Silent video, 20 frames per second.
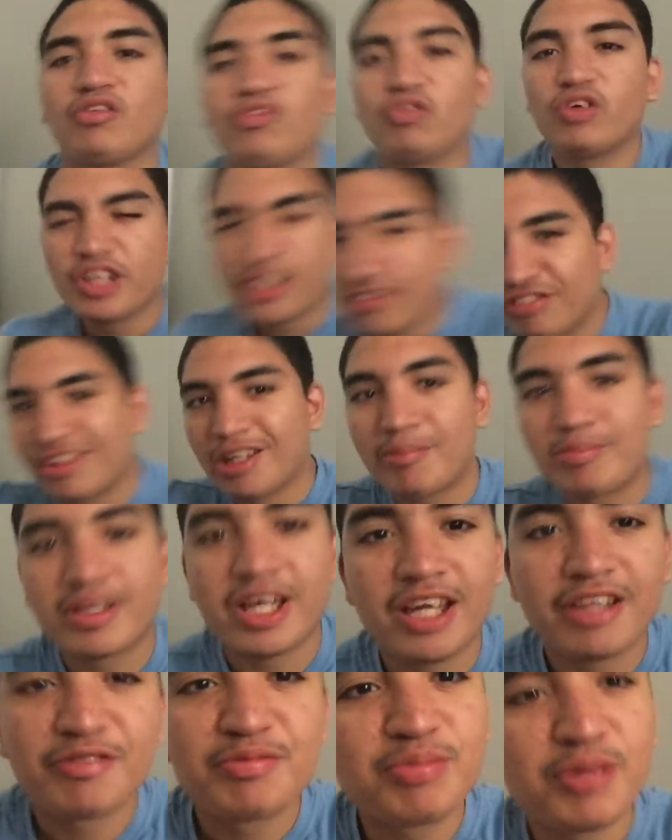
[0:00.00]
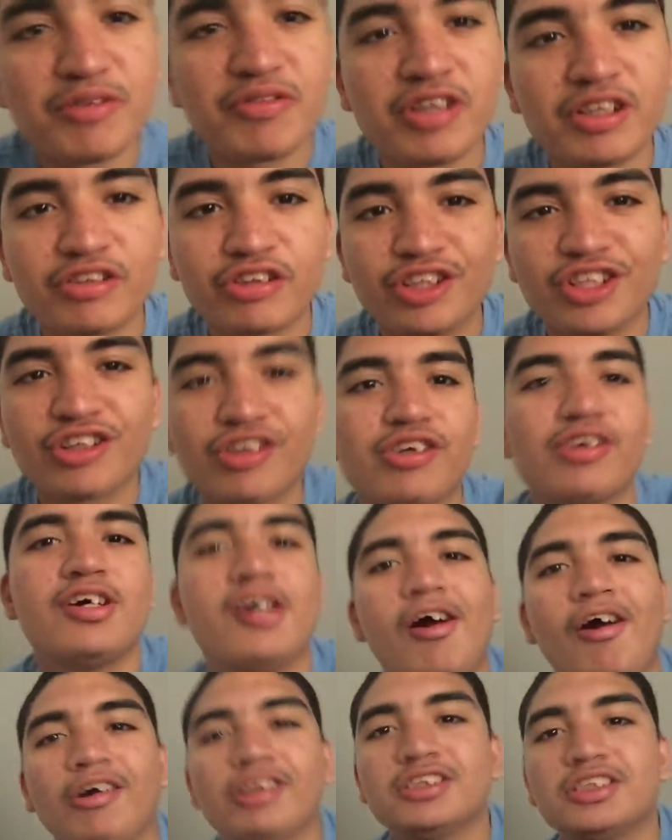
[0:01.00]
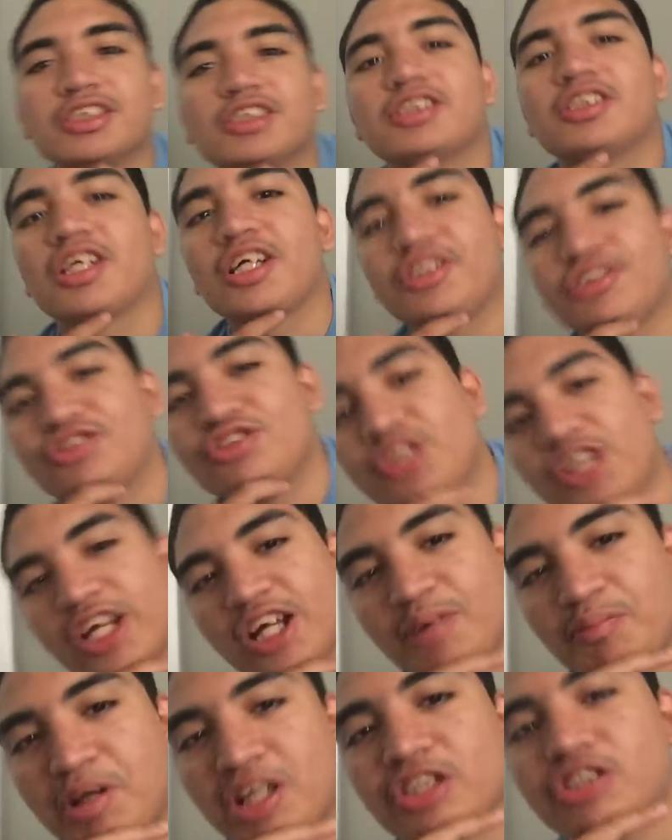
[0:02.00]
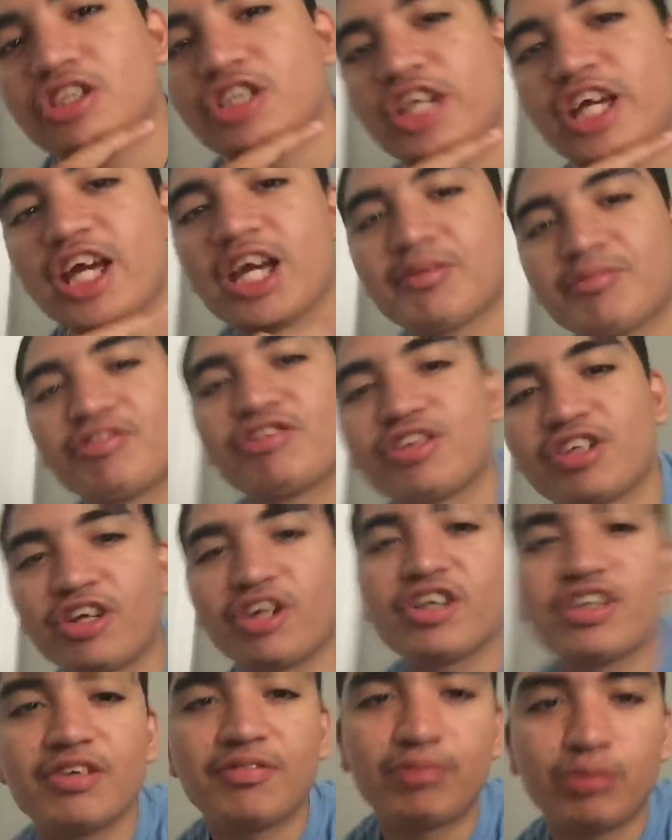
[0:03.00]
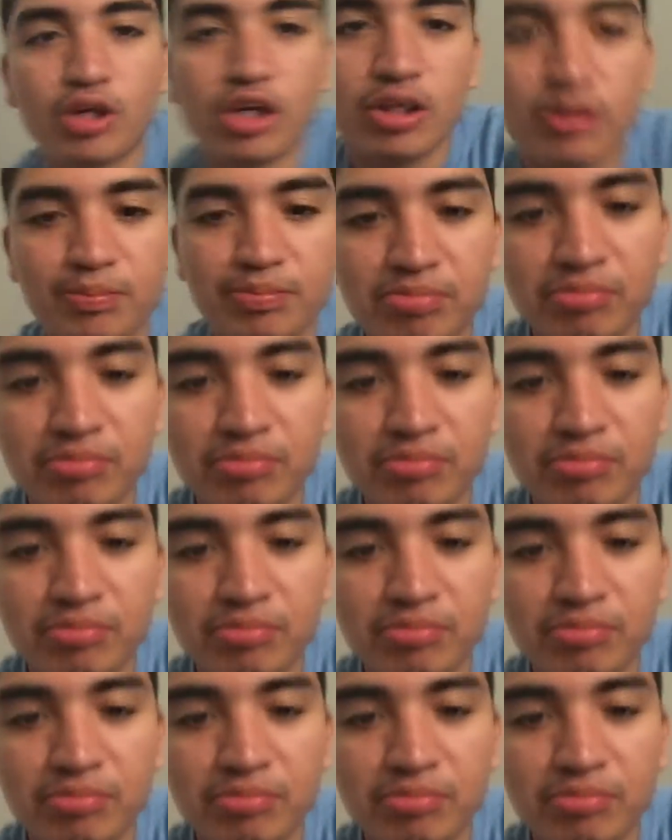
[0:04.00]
What is up guys, Brinrex here, and today I'm actually am starting the vlog